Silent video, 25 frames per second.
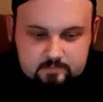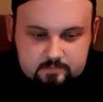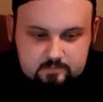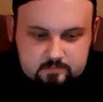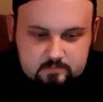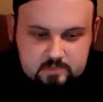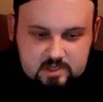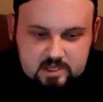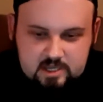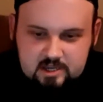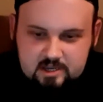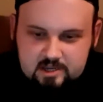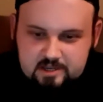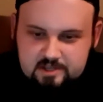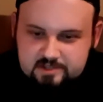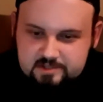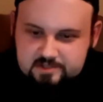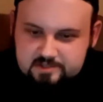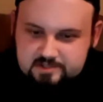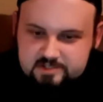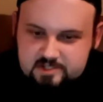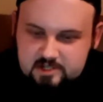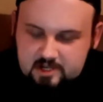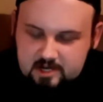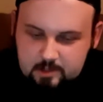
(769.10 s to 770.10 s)

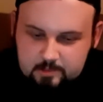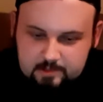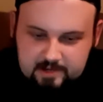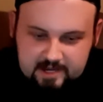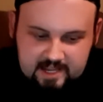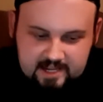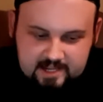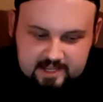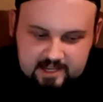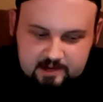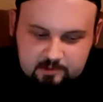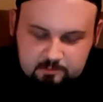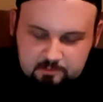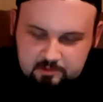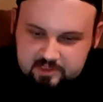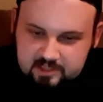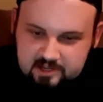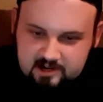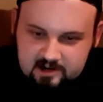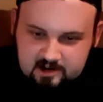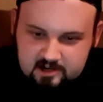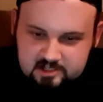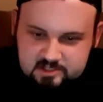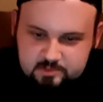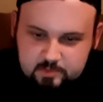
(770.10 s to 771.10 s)
Because, negging really
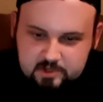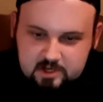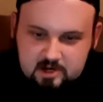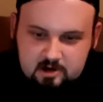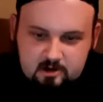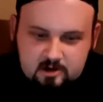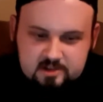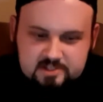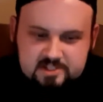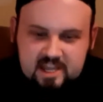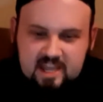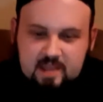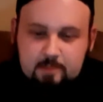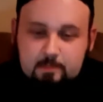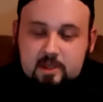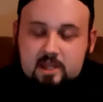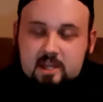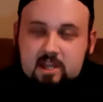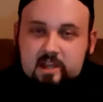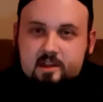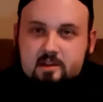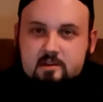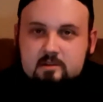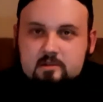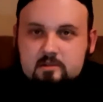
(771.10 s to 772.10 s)
hurts when cards can't
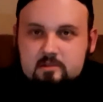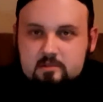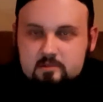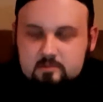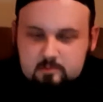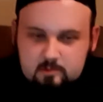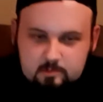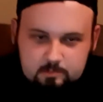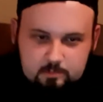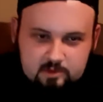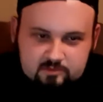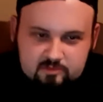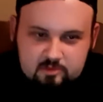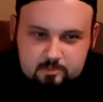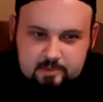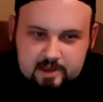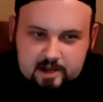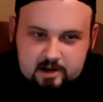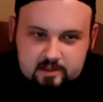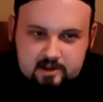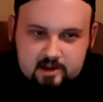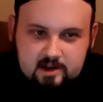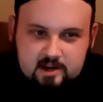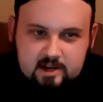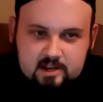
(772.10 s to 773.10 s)
be removed from the
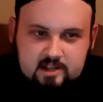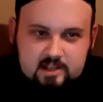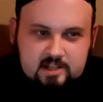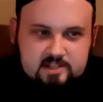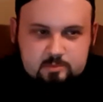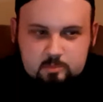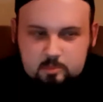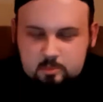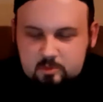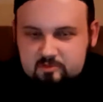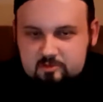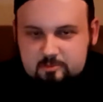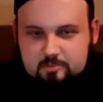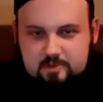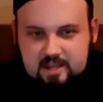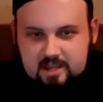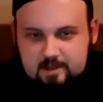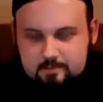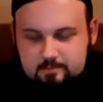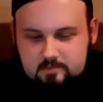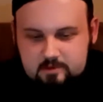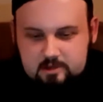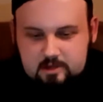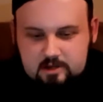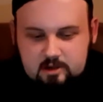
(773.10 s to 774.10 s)
battle area. It's removed from
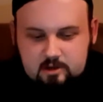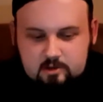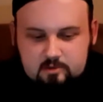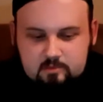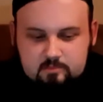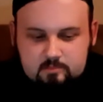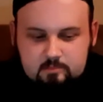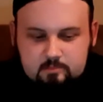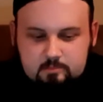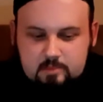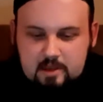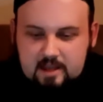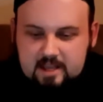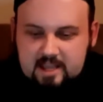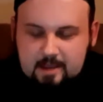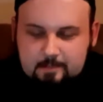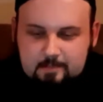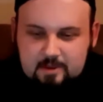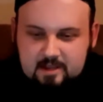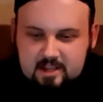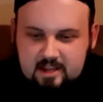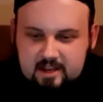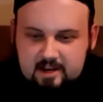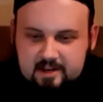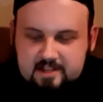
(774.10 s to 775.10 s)
game, by game
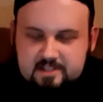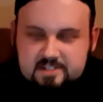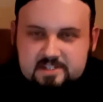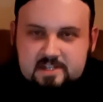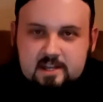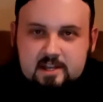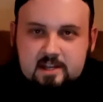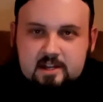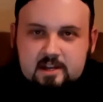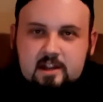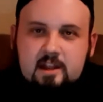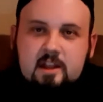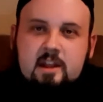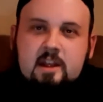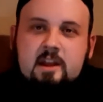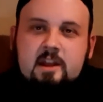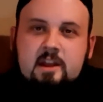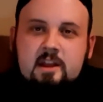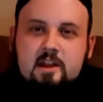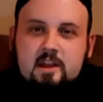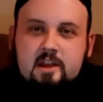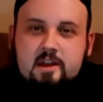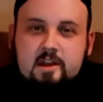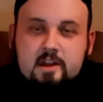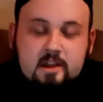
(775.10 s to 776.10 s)
mechanic instead.
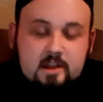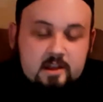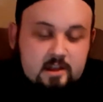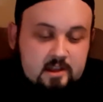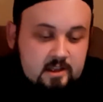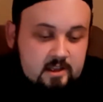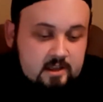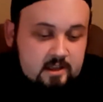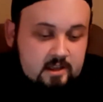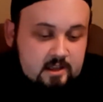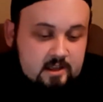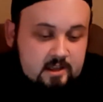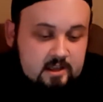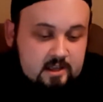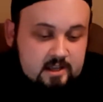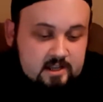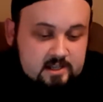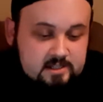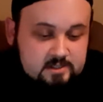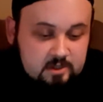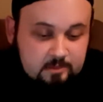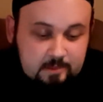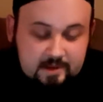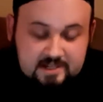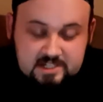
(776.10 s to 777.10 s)

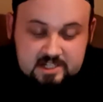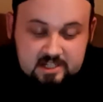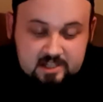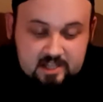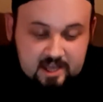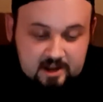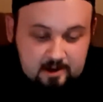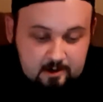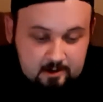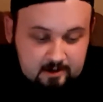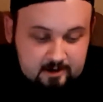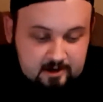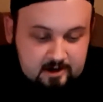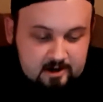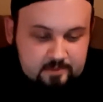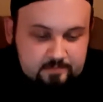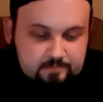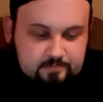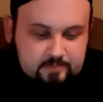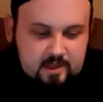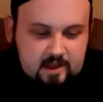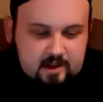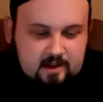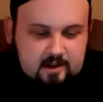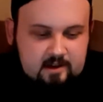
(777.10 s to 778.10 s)
So it makes it a lot harder.
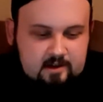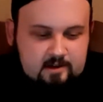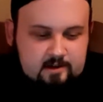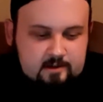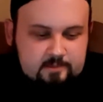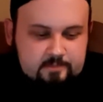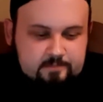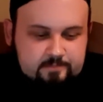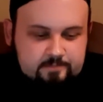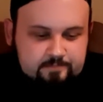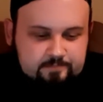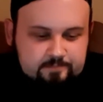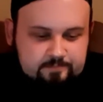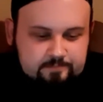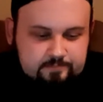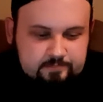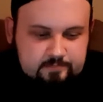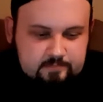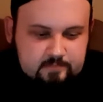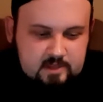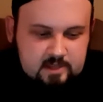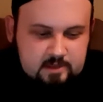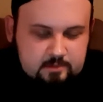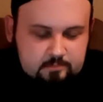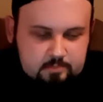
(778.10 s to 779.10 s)

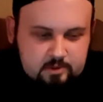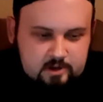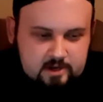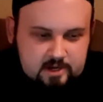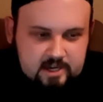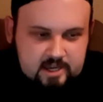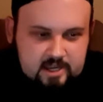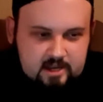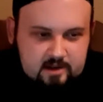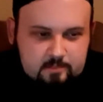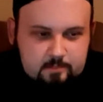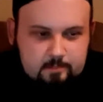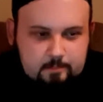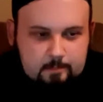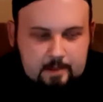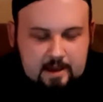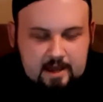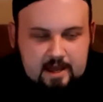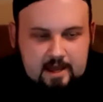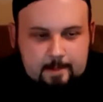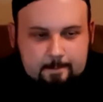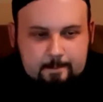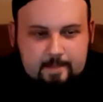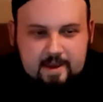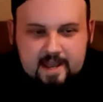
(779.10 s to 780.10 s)
But
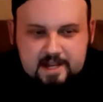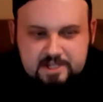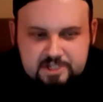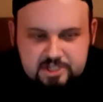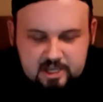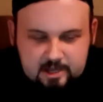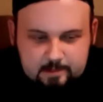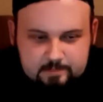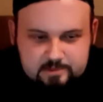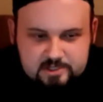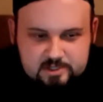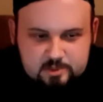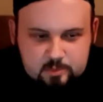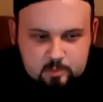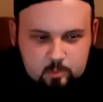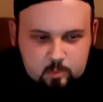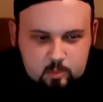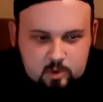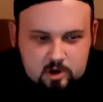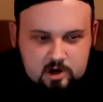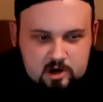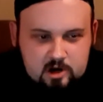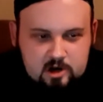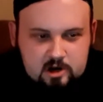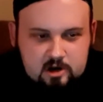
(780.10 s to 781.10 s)
my matchups
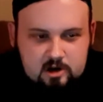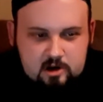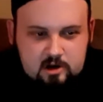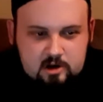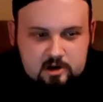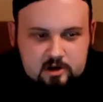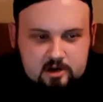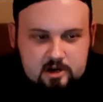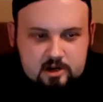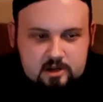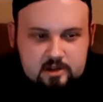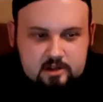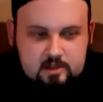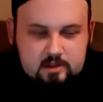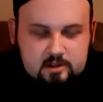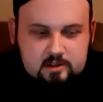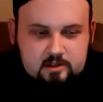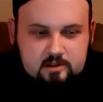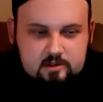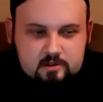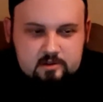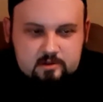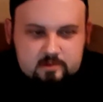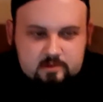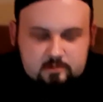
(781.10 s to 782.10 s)
were,
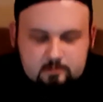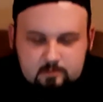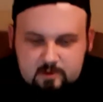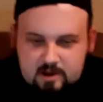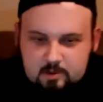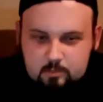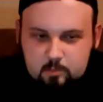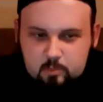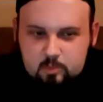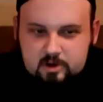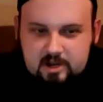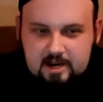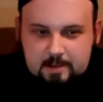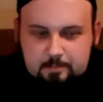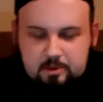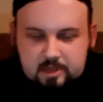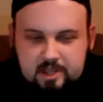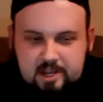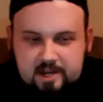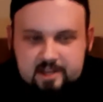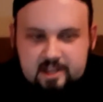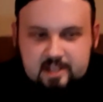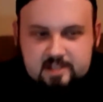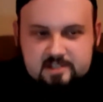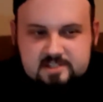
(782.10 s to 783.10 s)
round 1 I
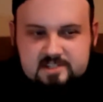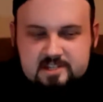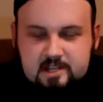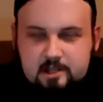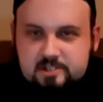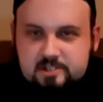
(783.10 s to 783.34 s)
played against Cell